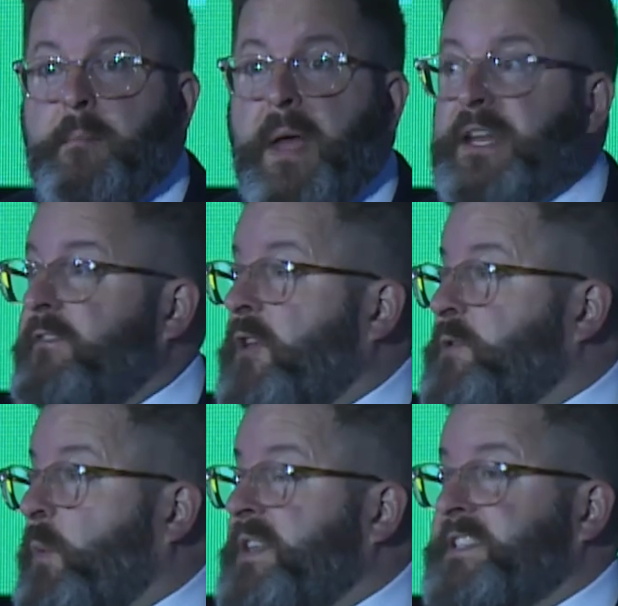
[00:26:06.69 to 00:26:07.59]
Many of
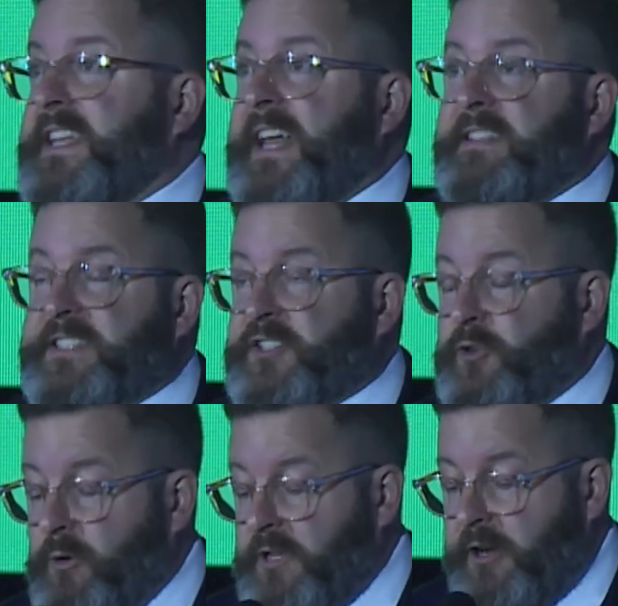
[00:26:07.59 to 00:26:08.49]
those ones that I listed
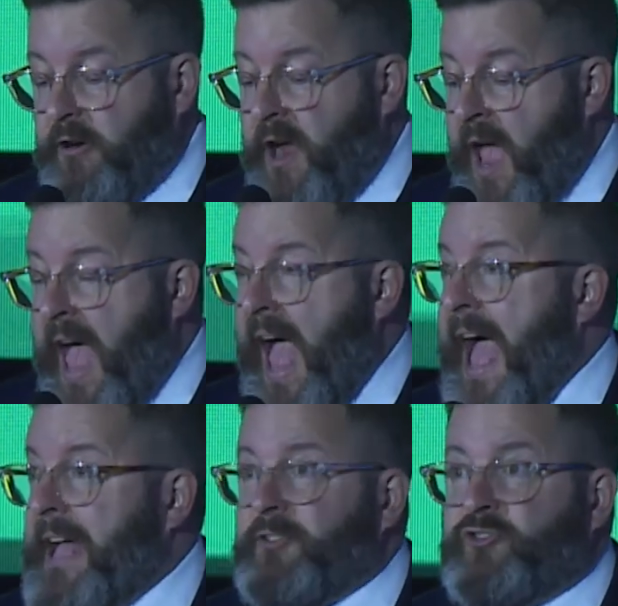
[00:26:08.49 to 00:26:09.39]
earlier uh,